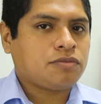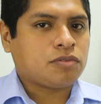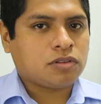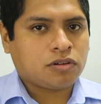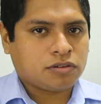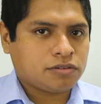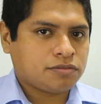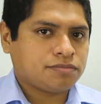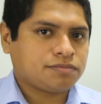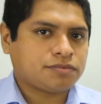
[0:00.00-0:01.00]
for
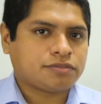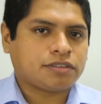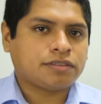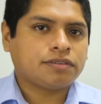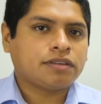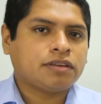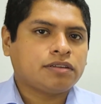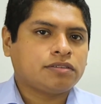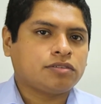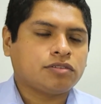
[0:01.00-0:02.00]
longer, right?
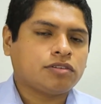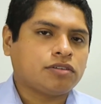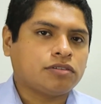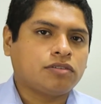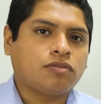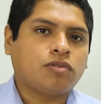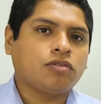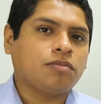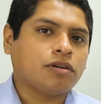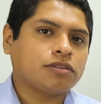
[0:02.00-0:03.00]
Those are the
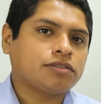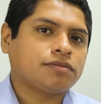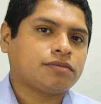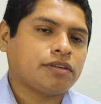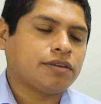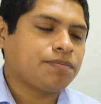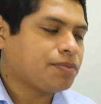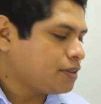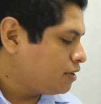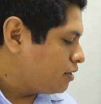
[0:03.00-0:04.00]
roadblocks. Okay?
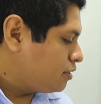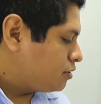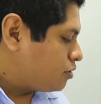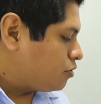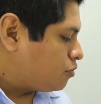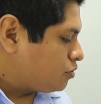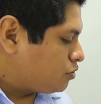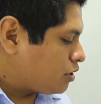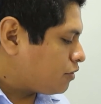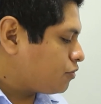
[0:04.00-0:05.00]
So
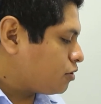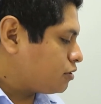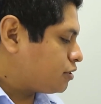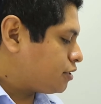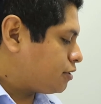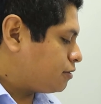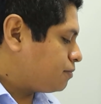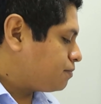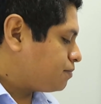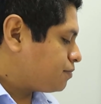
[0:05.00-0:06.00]
you have to
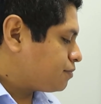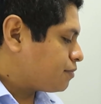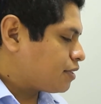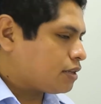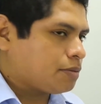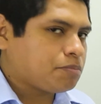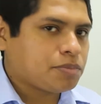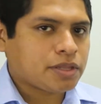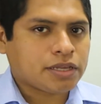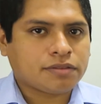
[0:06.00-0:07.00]
consider a
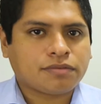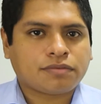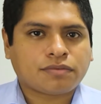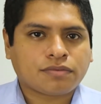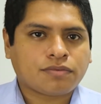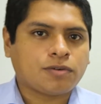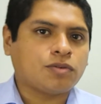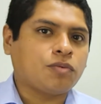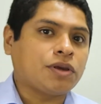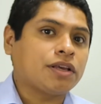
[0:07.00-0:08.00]
plan for
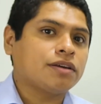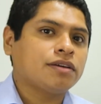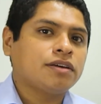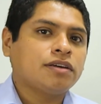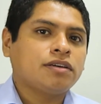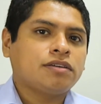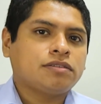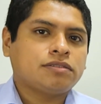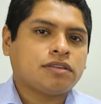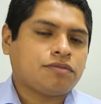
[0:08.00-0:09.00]
the week.
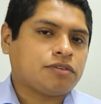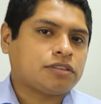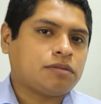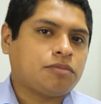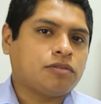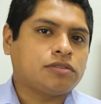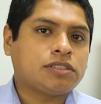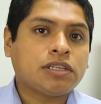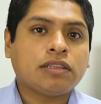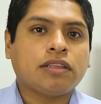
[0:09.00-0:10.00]
Say, for example, on
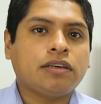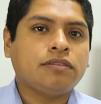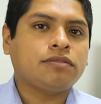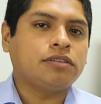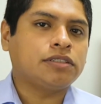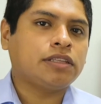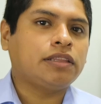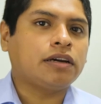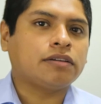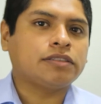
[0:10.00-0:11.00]
Sunday, you
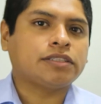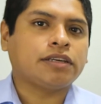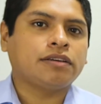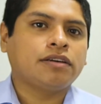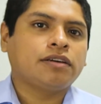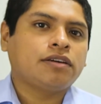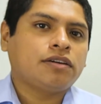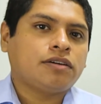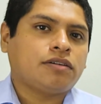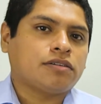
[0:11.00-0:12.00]
sit down and say,
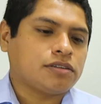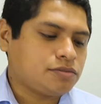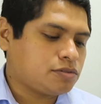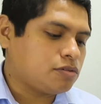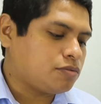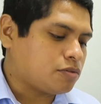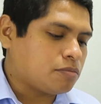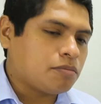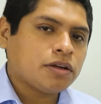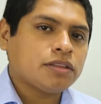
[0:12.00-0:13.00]
okay, so
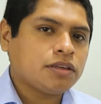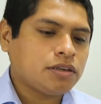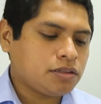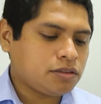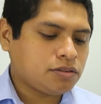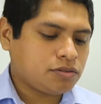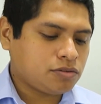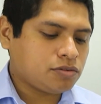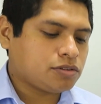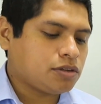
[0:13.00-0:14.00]
for Monday,
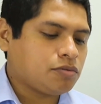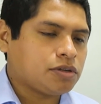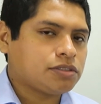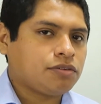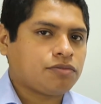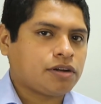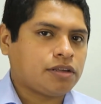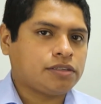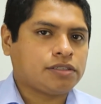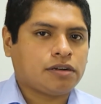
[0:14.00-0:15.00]
Tuesday, Wednesday,
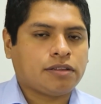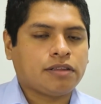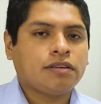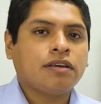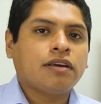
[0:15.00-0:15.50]
Friday, Saturday,